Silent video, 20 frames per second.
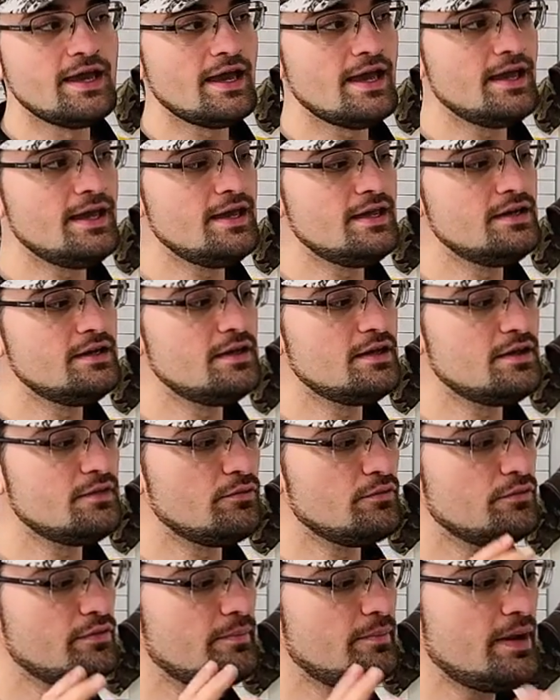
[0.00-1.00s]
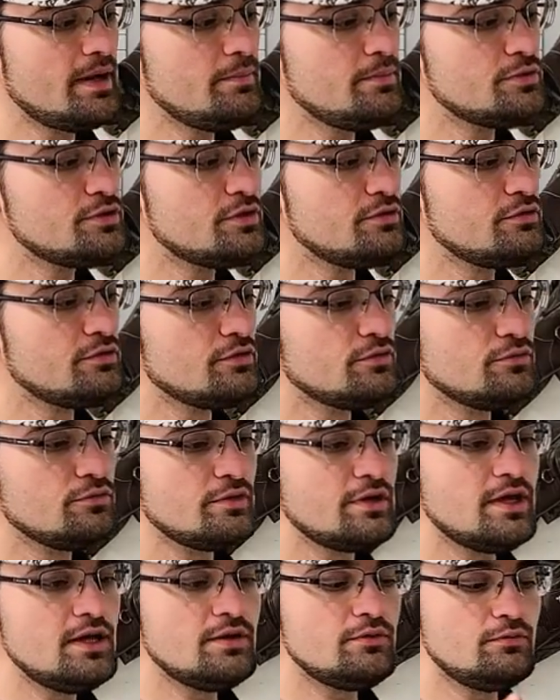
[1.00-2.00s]
and the paper tuner,
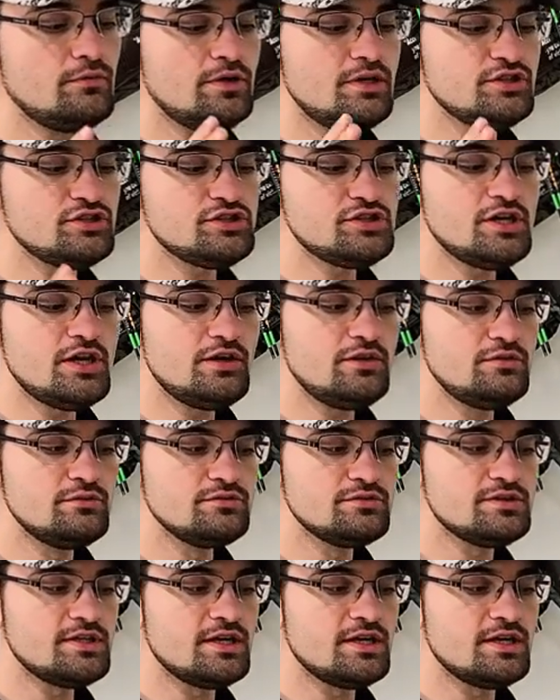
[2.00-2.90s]
what it shows